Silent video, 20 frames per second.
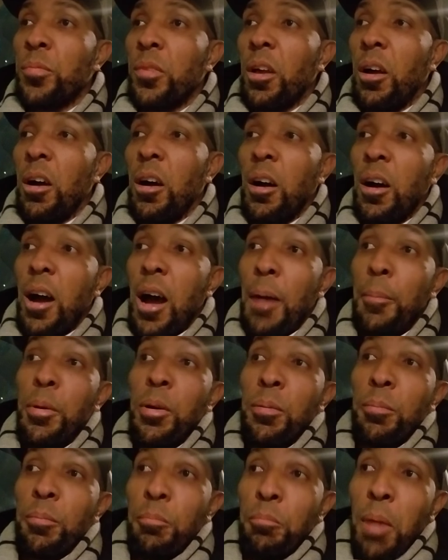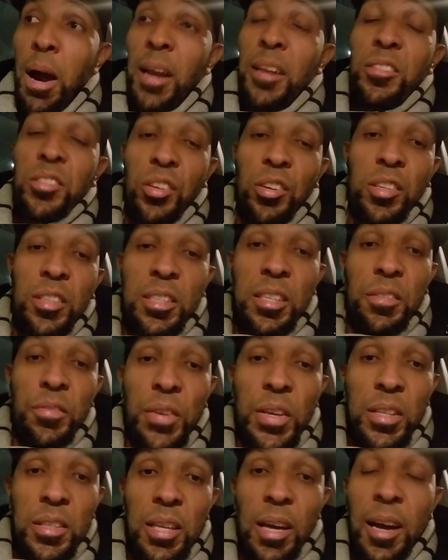I'm going to monitor her
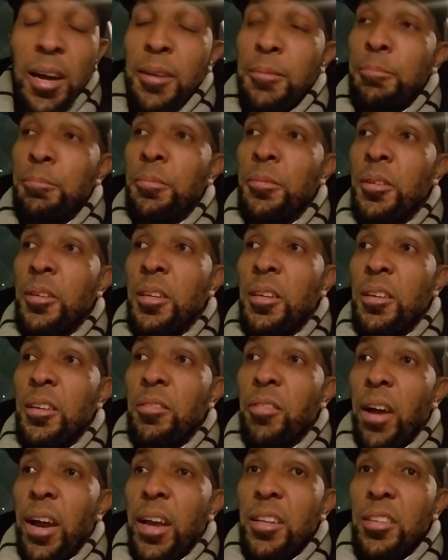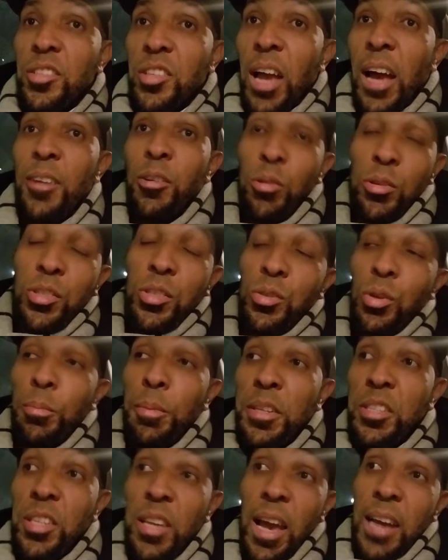TV time, right? I know
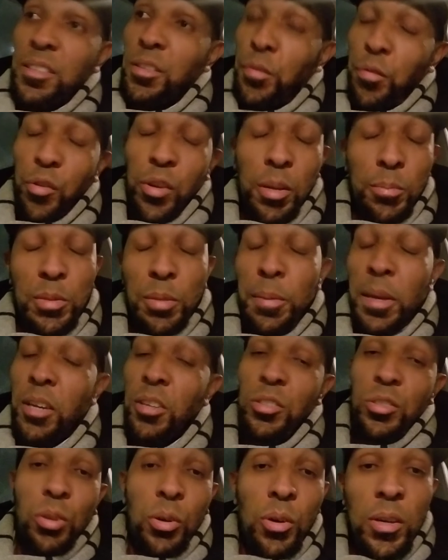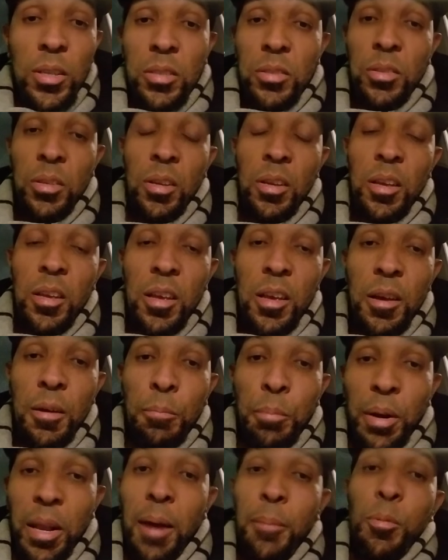she has the freedom to make a choice,
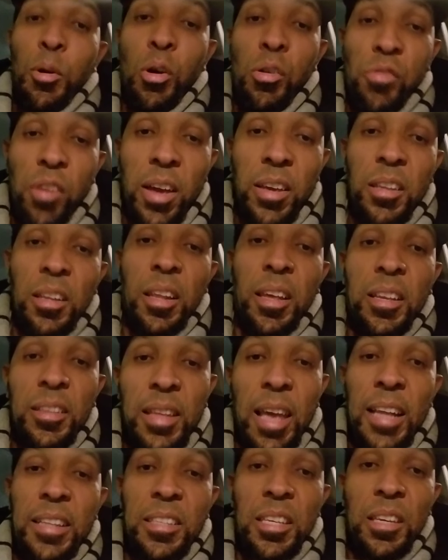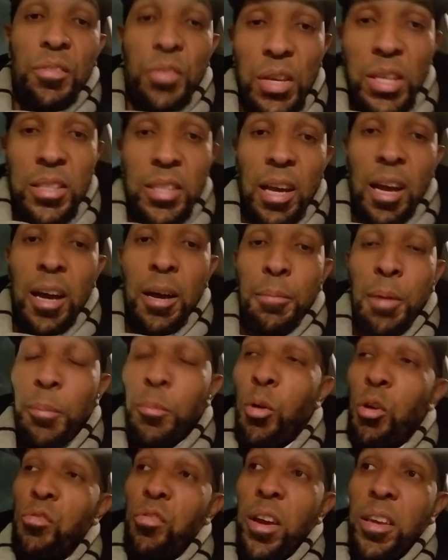but I'm going to regulate that TV time. I'm
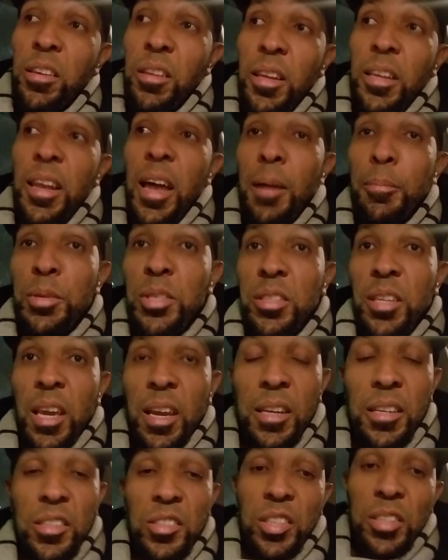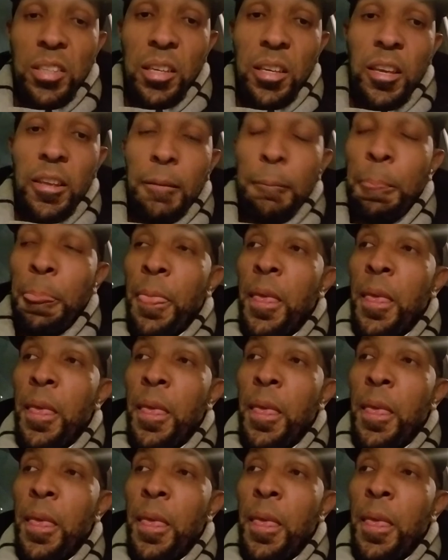going to regulate how much candy she can eat.